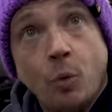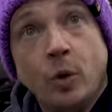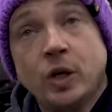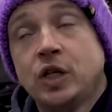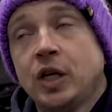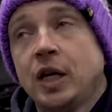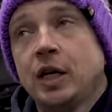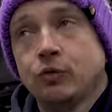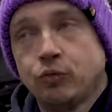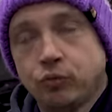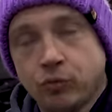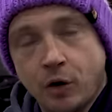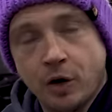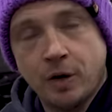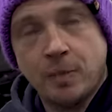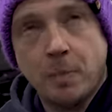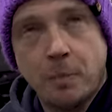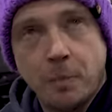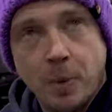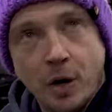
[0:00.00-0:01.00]
which it is
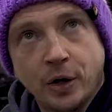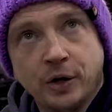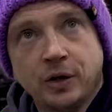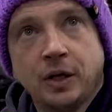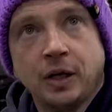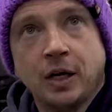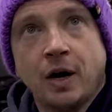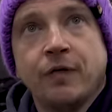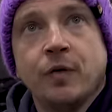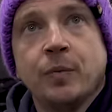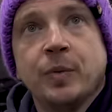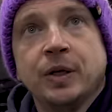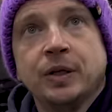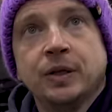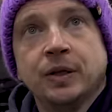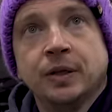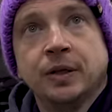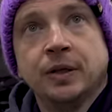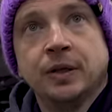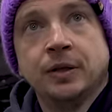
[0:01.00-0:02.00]
run by the government,
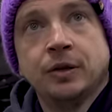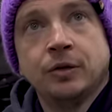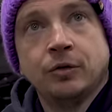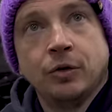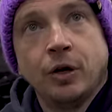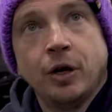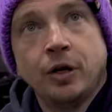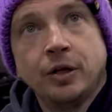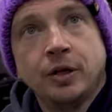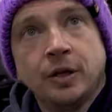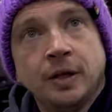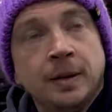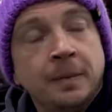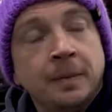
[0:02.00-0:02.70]
right?